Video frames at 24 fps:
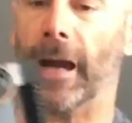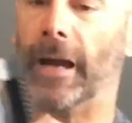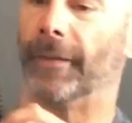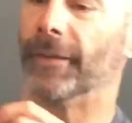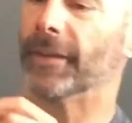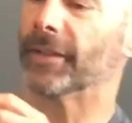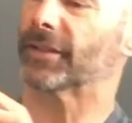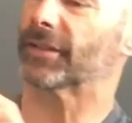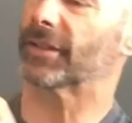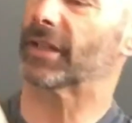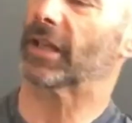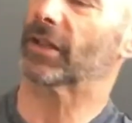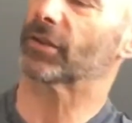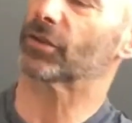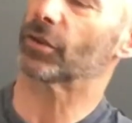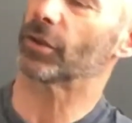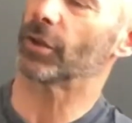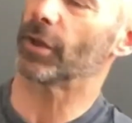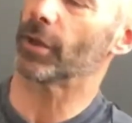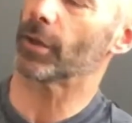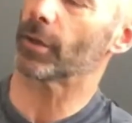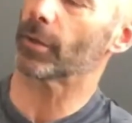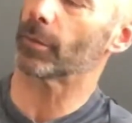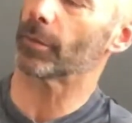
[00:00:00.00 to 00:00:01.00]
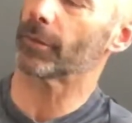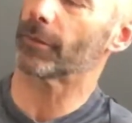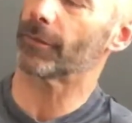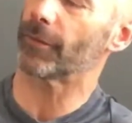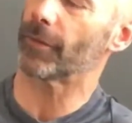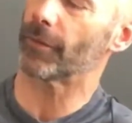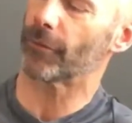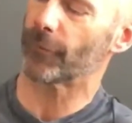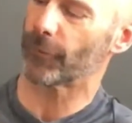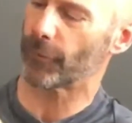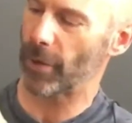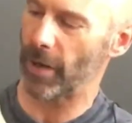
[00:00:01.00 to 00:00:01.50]
And this section here with
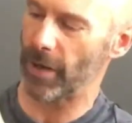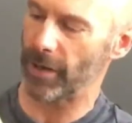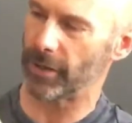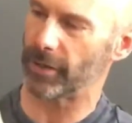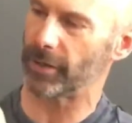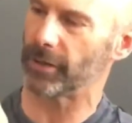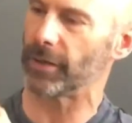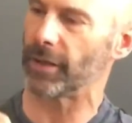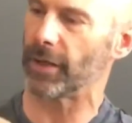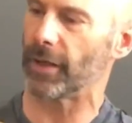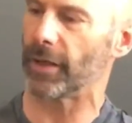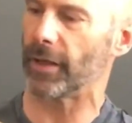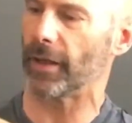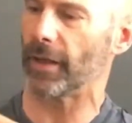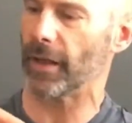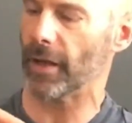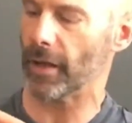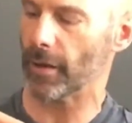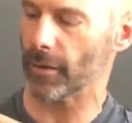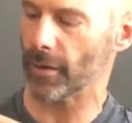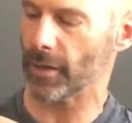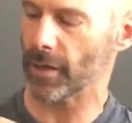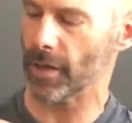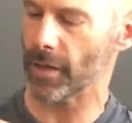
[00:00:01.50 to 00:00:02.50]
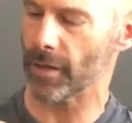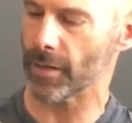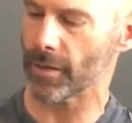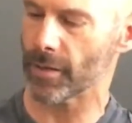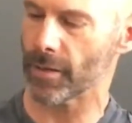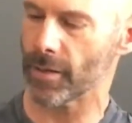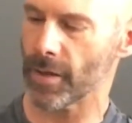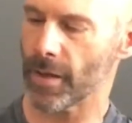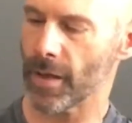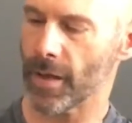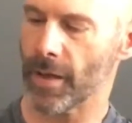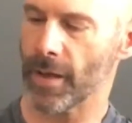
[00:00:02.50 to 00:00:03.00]
the threaded uh, area,
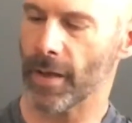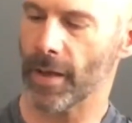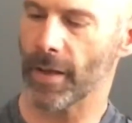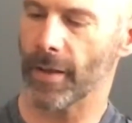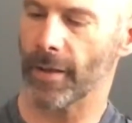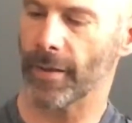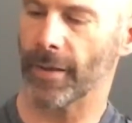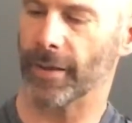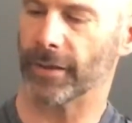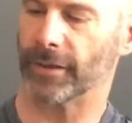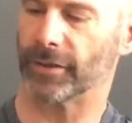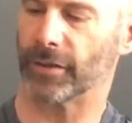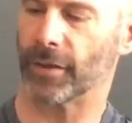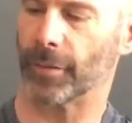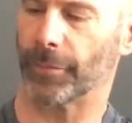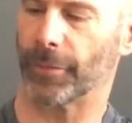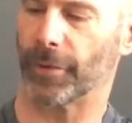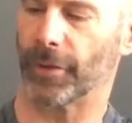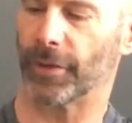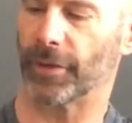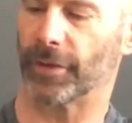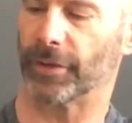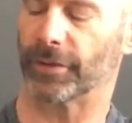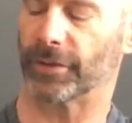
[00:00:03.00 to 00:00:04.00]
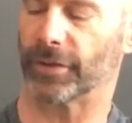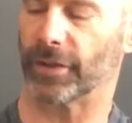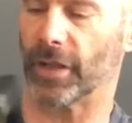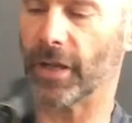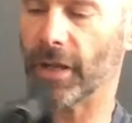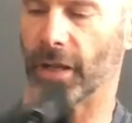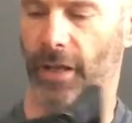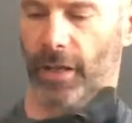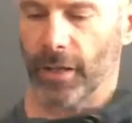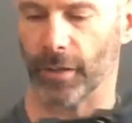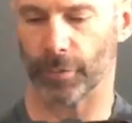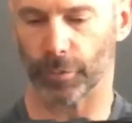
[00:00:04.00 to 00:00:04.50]
that's something that
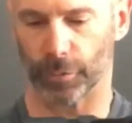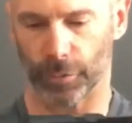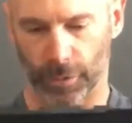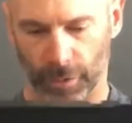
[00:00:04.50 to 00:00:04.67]
uh,